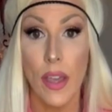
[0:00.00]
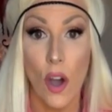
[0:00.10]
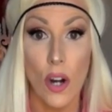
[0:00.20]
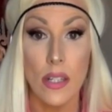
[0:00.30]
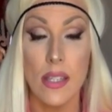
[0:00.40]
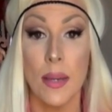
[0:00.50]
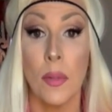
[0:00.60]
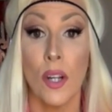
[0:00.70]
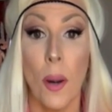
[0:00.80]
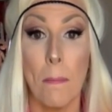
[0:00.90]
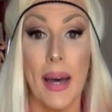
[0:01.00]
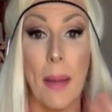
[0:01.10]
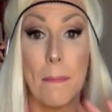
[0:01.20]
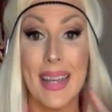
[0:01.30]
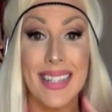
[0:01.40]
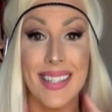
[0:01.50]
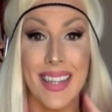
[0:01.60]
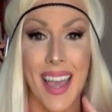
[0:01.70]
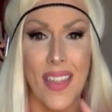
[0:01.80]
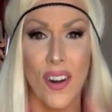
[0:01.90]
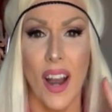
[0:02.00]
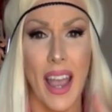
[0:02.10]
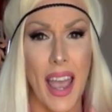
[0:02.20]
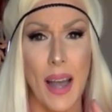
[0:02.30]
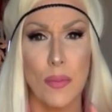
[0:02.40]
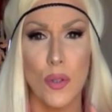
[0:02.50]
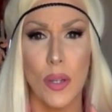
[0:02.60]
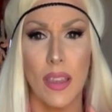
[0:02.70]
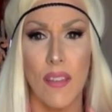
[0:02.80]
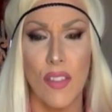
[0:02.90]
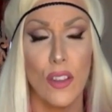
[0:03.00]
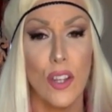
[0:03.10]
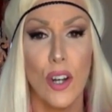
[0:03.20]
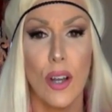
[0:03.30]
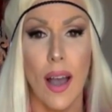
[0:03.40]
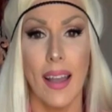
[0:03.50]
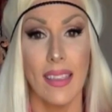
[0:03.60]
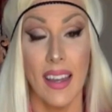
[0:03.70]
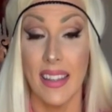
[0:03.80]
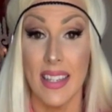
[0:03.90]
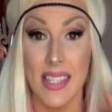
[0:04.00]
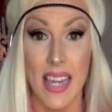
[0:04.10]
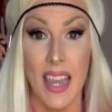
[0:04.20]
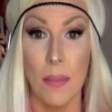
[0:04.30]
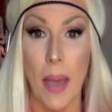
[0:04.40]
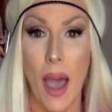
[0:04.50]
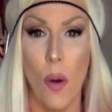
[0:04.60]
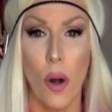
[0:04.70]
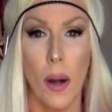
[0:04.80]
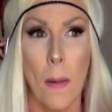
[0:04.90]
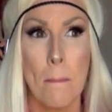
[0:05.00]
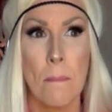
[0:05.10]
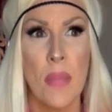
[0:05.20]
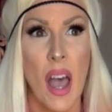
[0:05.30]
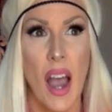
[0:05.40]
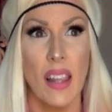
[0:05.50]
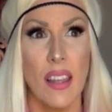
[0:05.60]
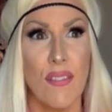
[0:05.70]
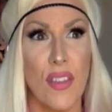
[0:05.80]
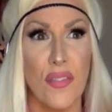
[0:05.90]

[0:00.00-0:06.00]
They are similar, but mixed together. I absolutely love the look. I like the staying power. I love the